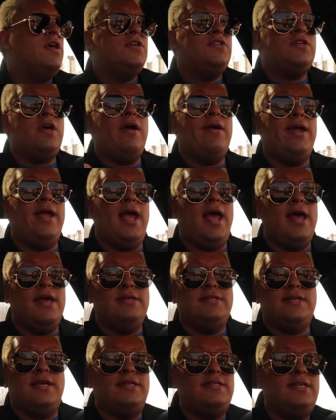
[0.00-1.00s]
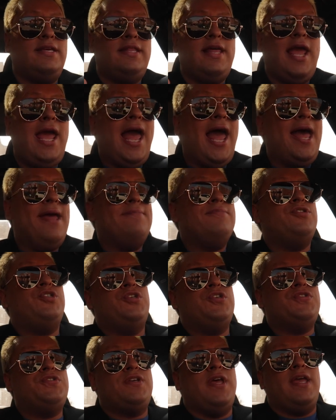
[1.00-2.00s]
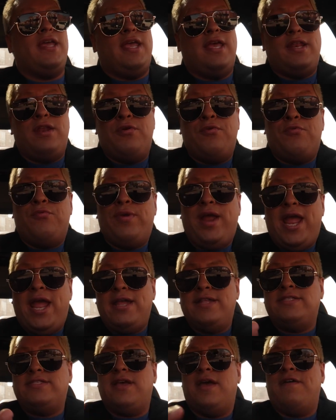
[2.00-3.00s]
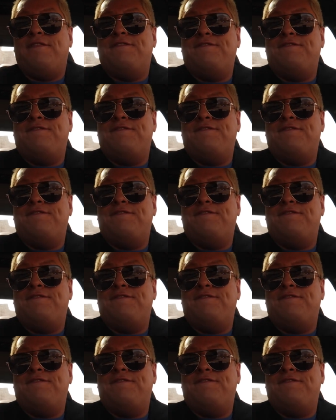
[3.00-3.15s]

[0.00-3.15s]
Sorry guys, like today I'm just like in a rant,